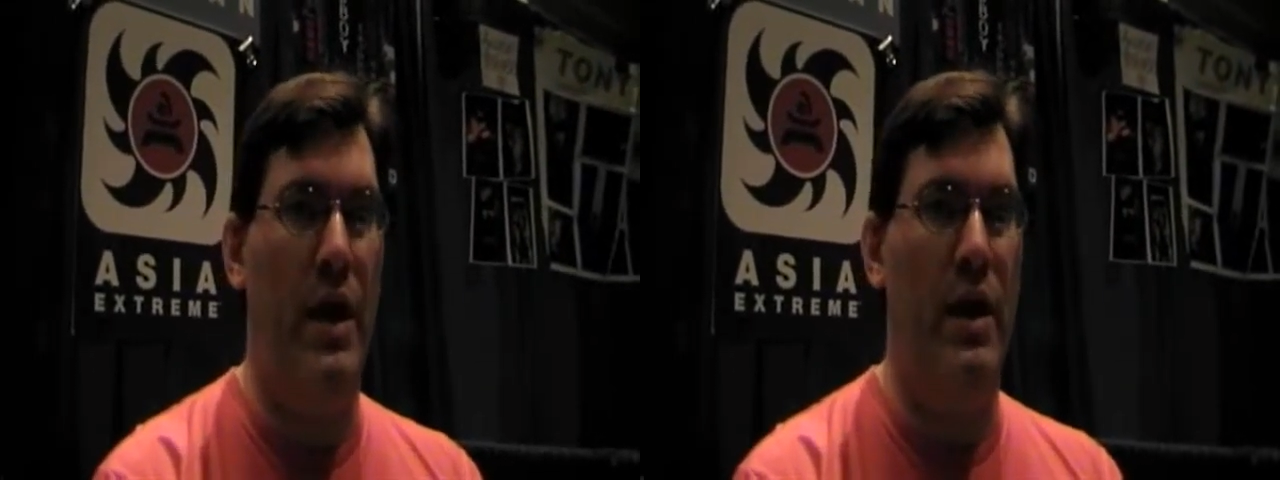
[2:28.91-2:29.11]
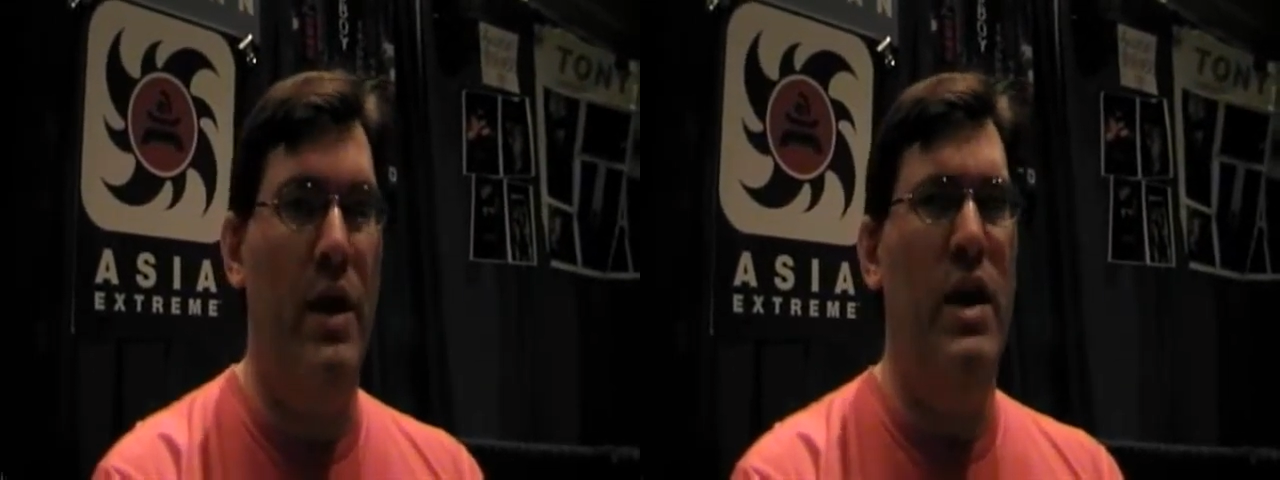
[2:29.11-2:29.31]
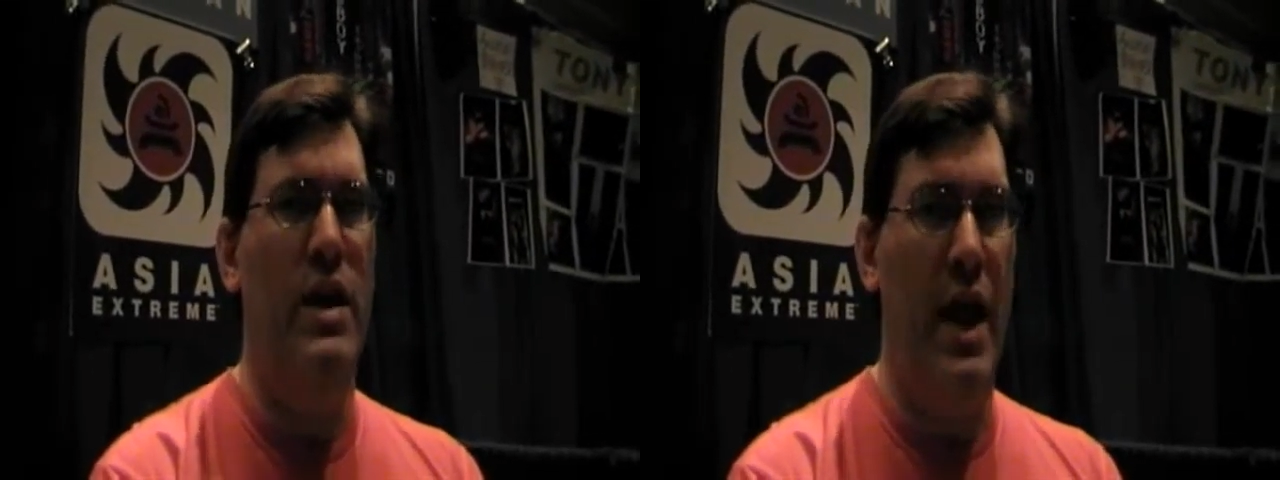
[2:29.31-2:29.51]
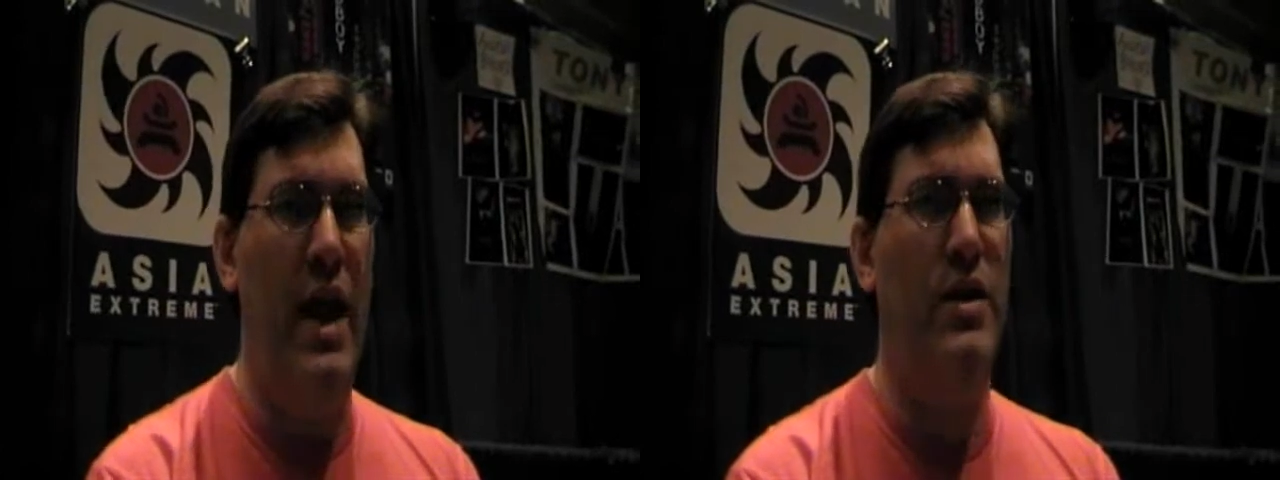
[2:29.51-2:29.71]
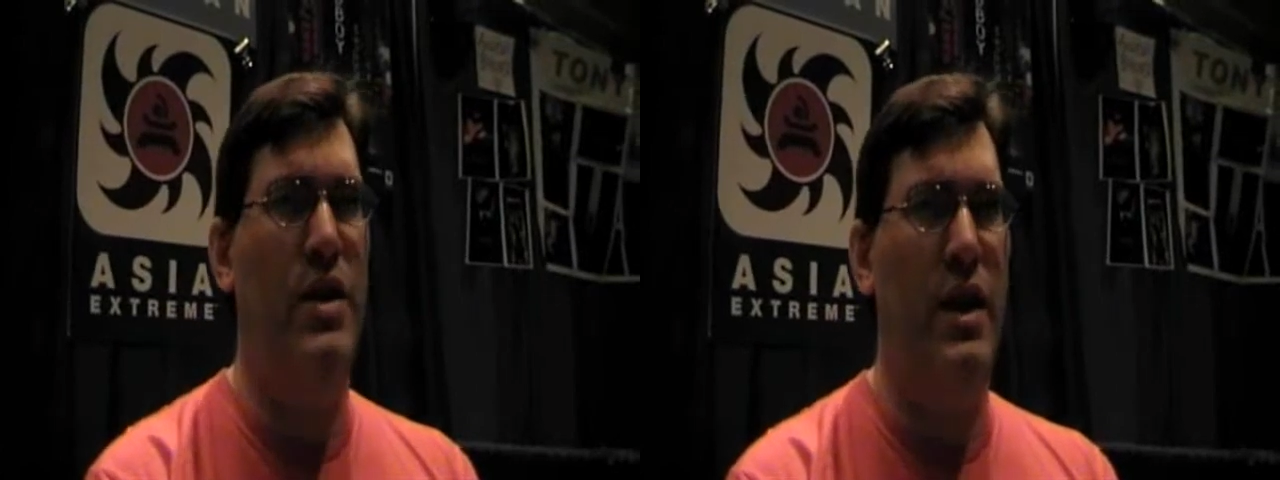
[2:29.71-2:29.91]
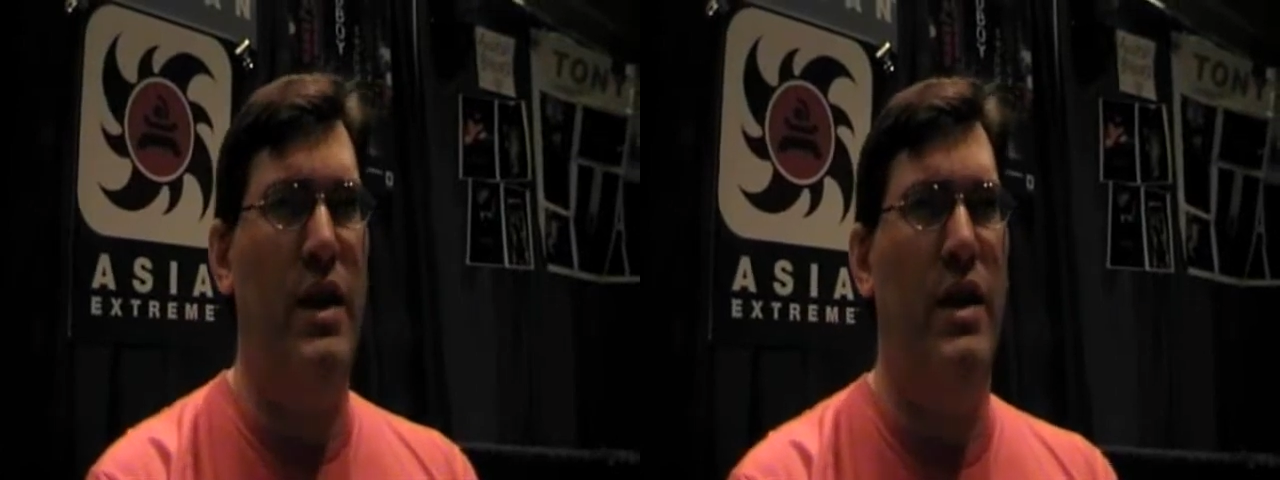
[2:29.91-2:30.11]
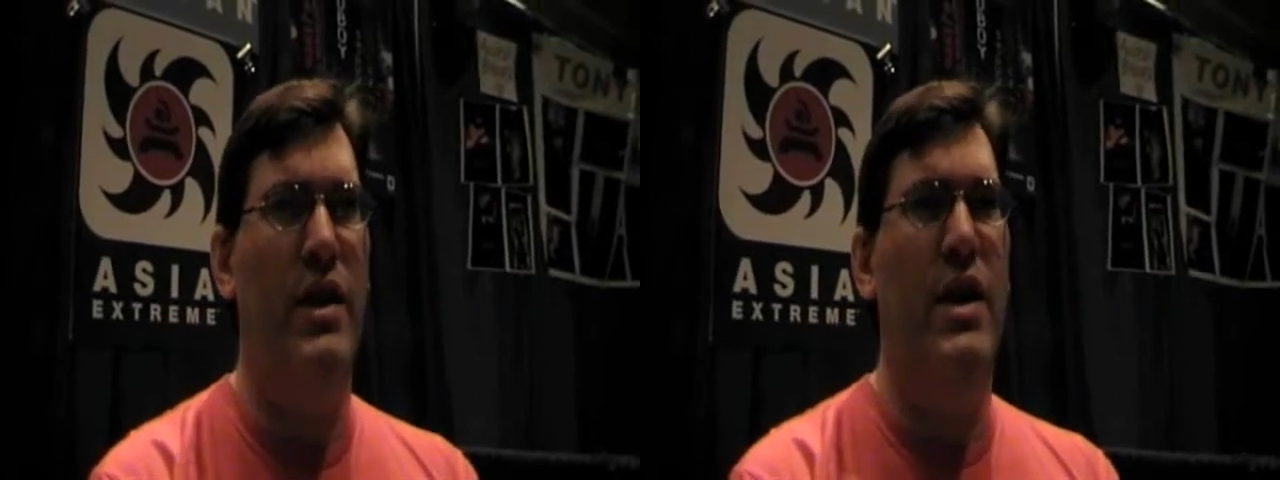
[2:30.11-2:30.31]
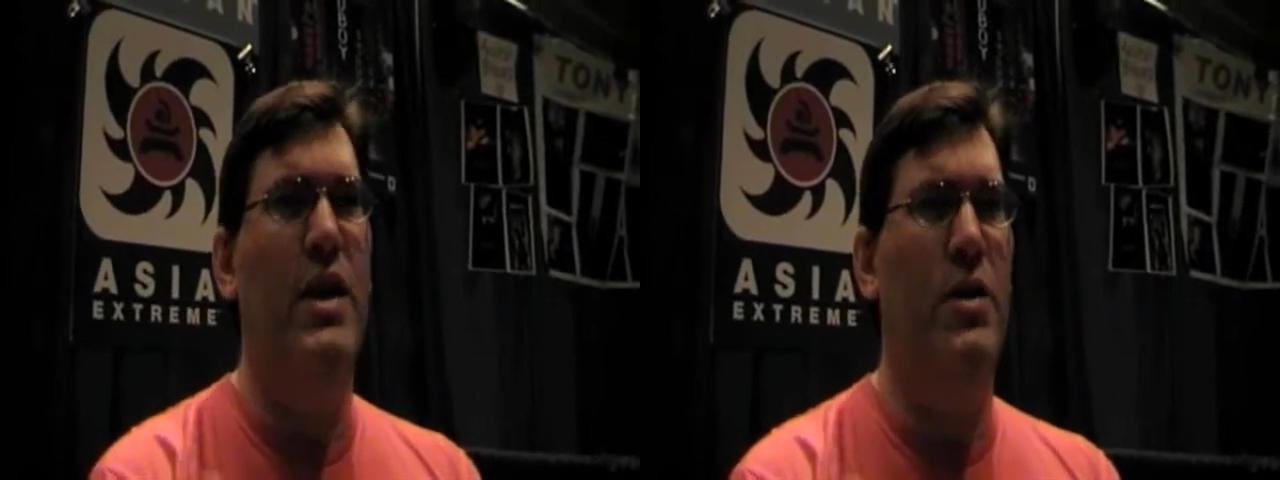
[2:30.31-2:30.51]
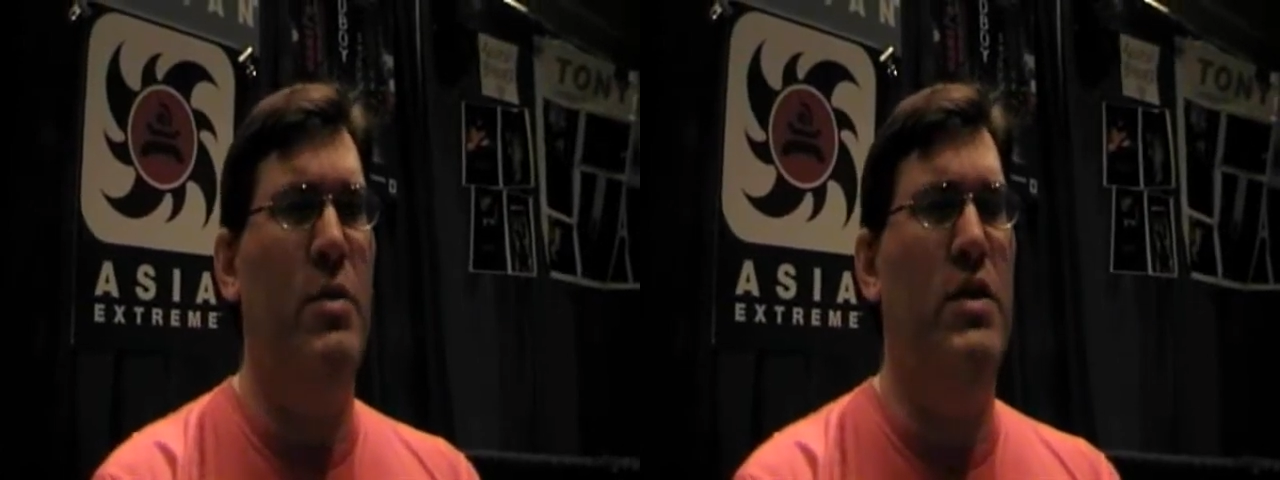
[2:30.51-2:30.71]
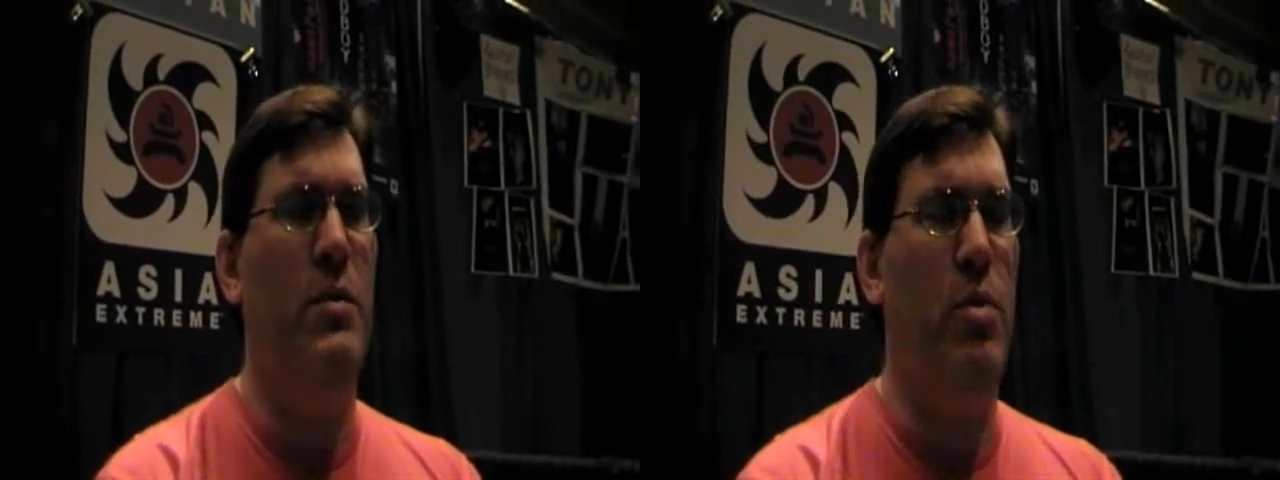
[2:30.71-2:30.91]
And they actually, you'd
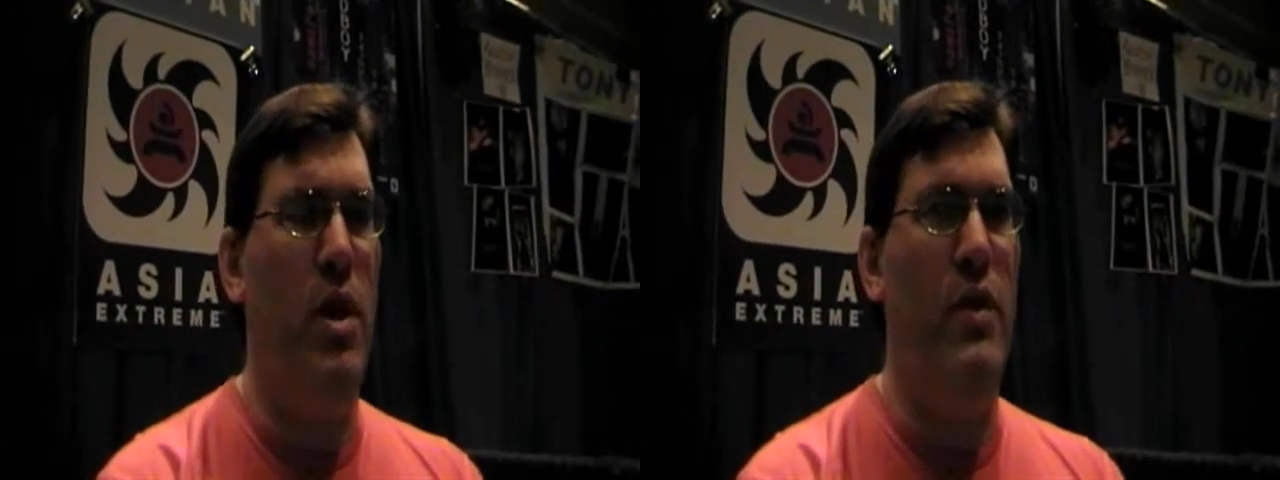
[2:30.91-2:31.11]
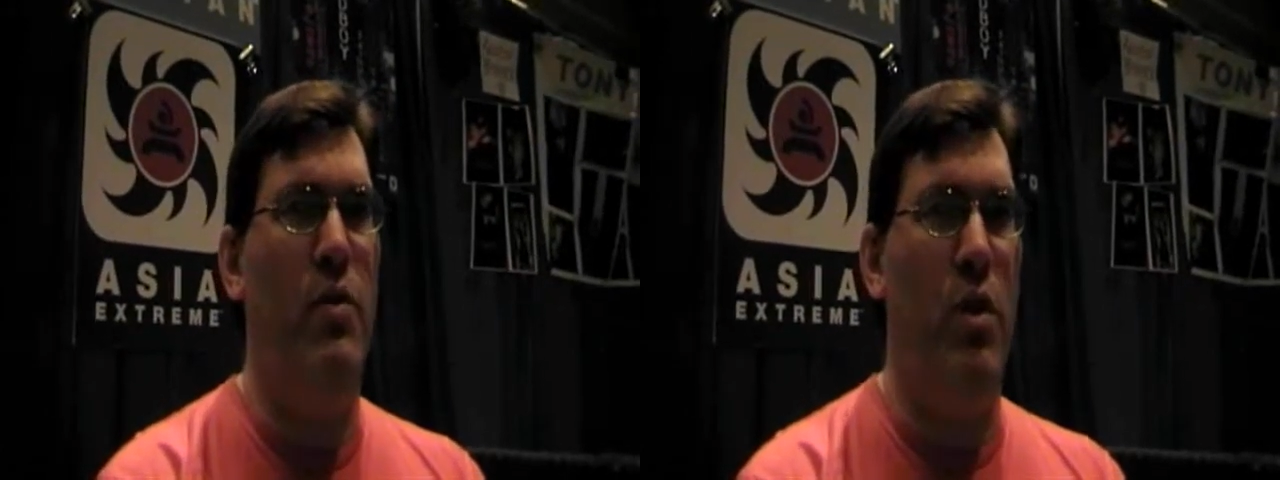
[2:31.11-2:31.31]
be surprised,